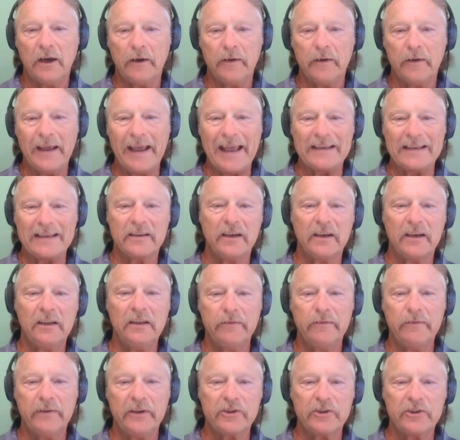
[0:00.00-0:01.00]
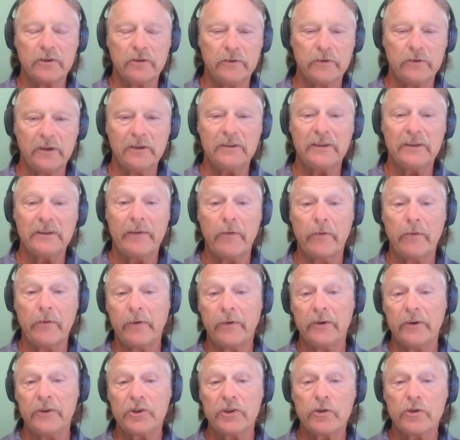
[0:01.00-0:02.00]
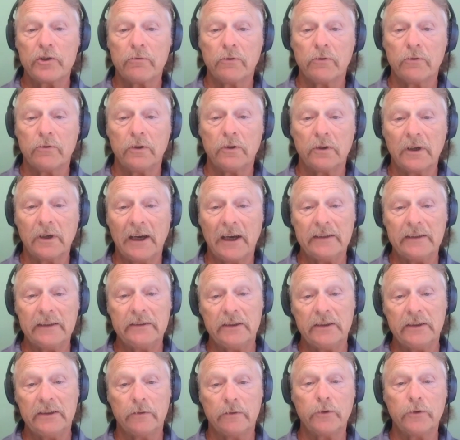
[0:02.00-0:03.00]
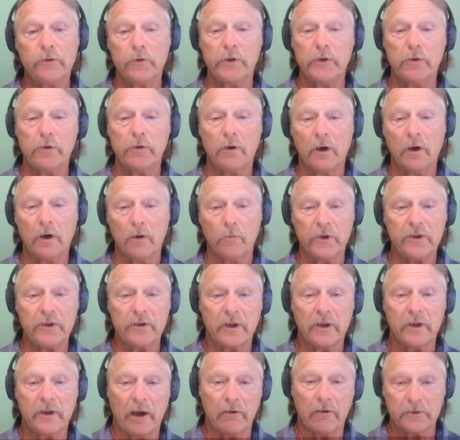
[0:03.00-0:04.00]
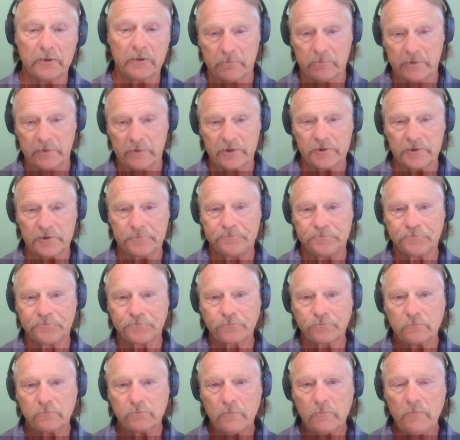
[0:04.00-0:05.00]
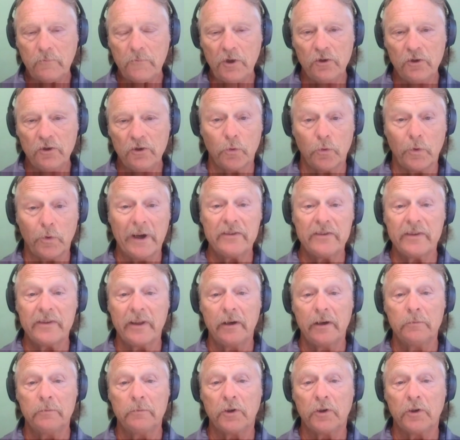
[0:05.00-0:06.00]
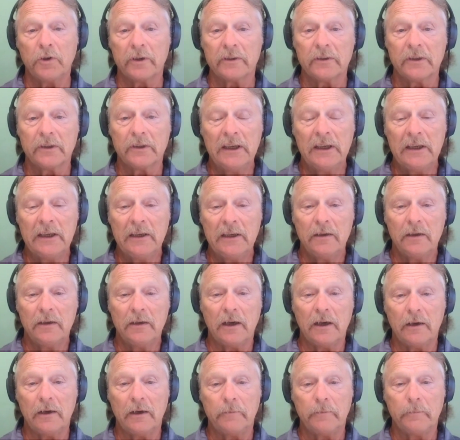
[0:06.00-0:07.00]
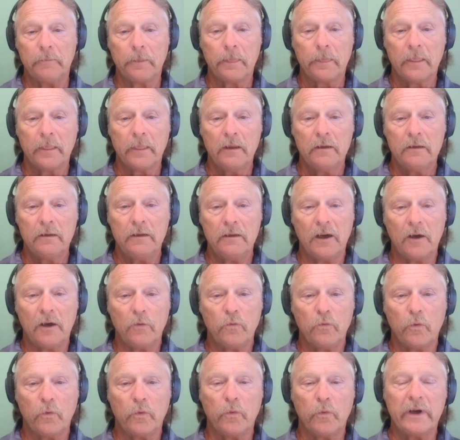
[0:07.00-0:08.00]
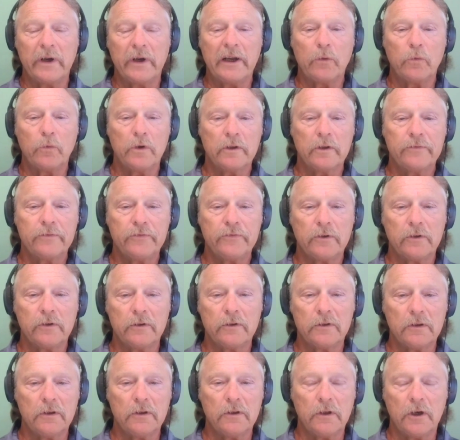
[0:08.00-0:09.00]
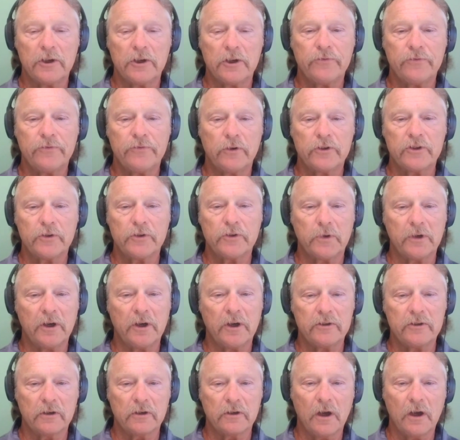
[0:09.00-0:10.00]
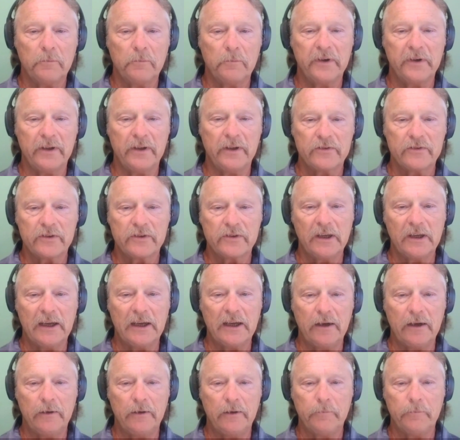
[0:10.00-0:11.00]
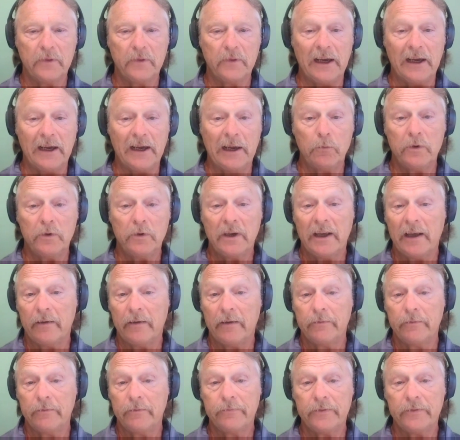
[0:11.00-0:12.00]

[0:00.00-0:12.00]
as an individual, you need to have a very strong idea of who you are, what your character is. So why is that important? When I worked for large Fortune 100 companies, I would have,